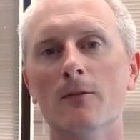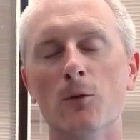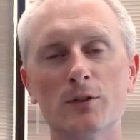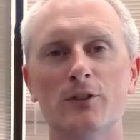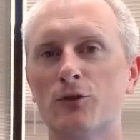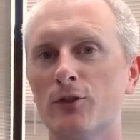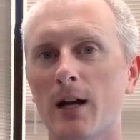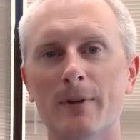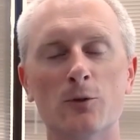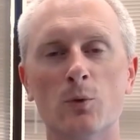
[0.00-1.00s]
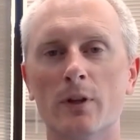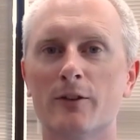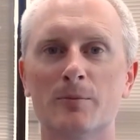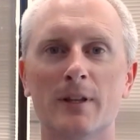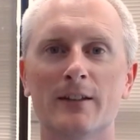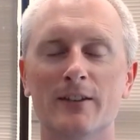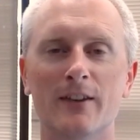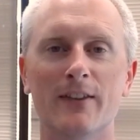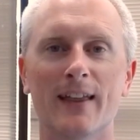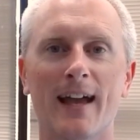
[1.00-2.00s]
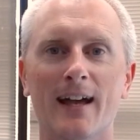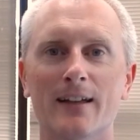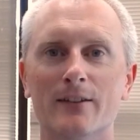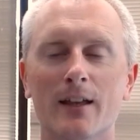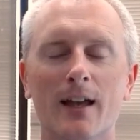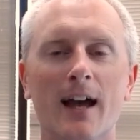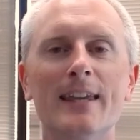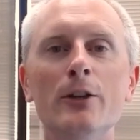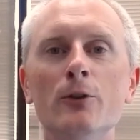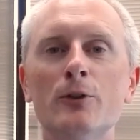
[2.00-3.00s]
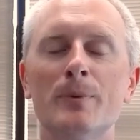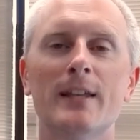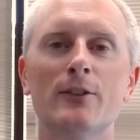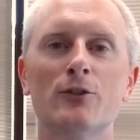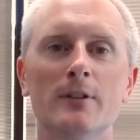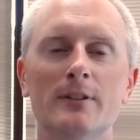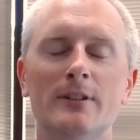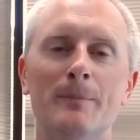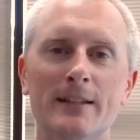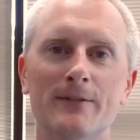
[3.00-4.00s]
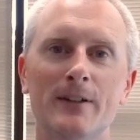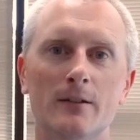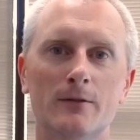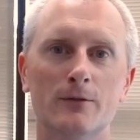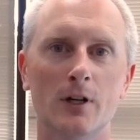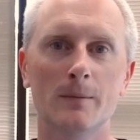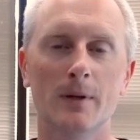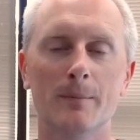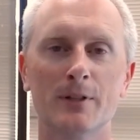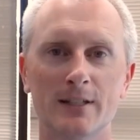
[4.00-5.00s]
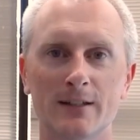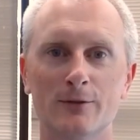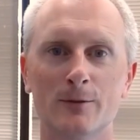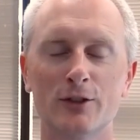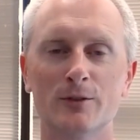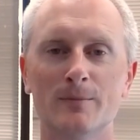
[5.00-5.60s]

Voltage drop is one of those places that has a huge potential to benefit from building information